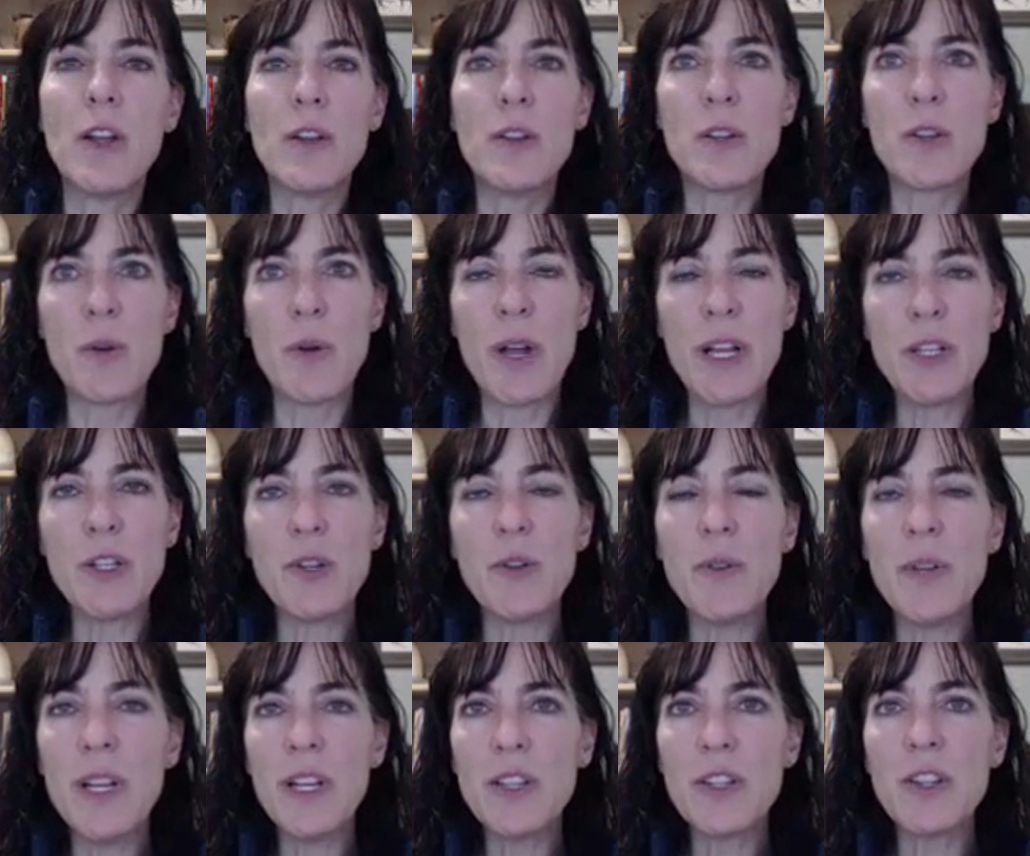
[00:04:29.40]
So I
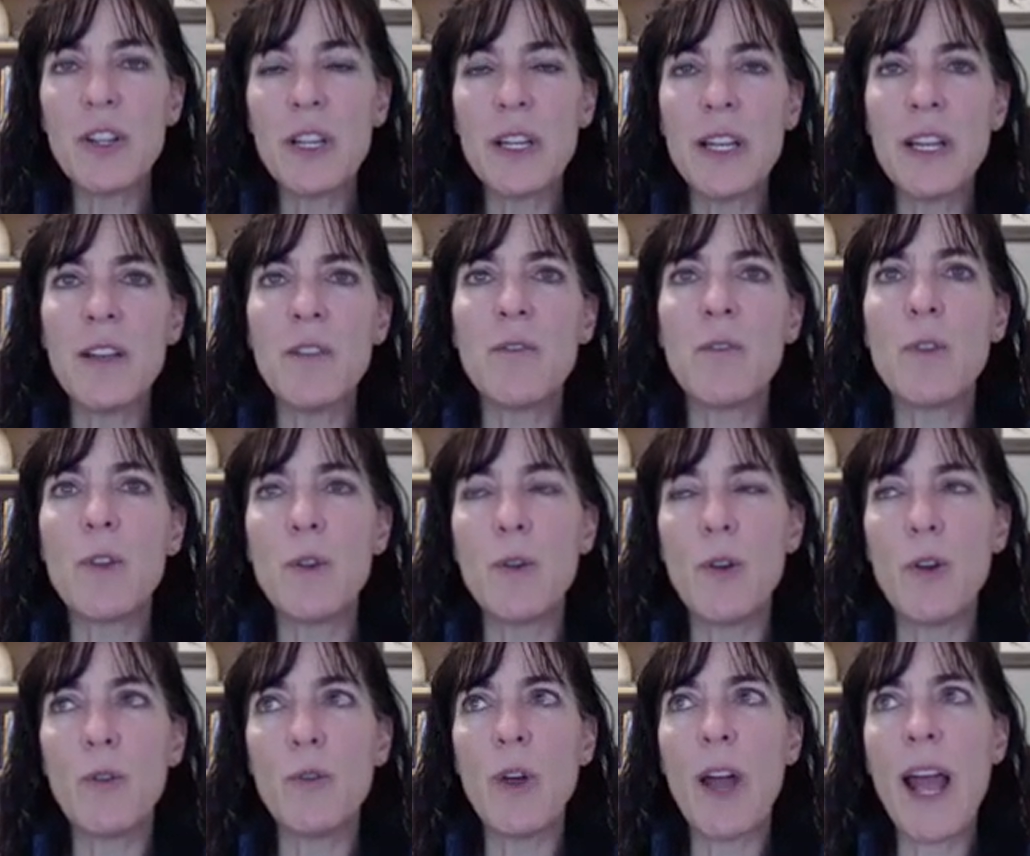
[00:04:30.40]
do need to
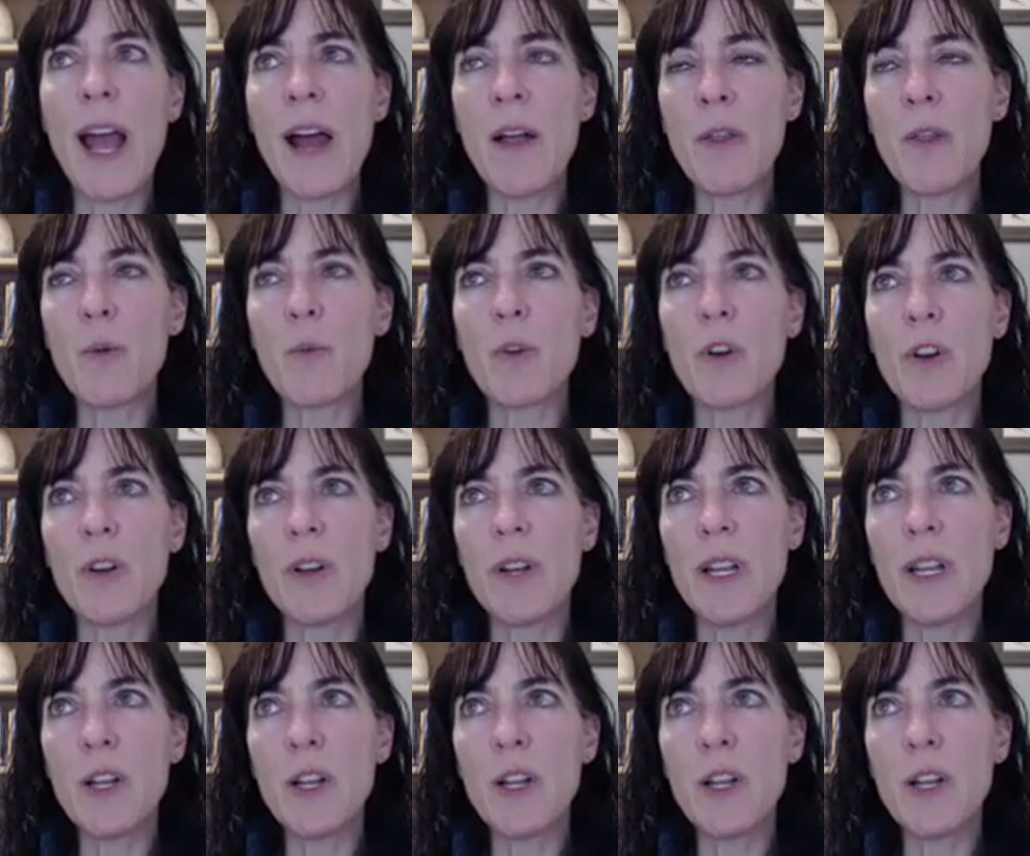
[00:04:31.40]
add the word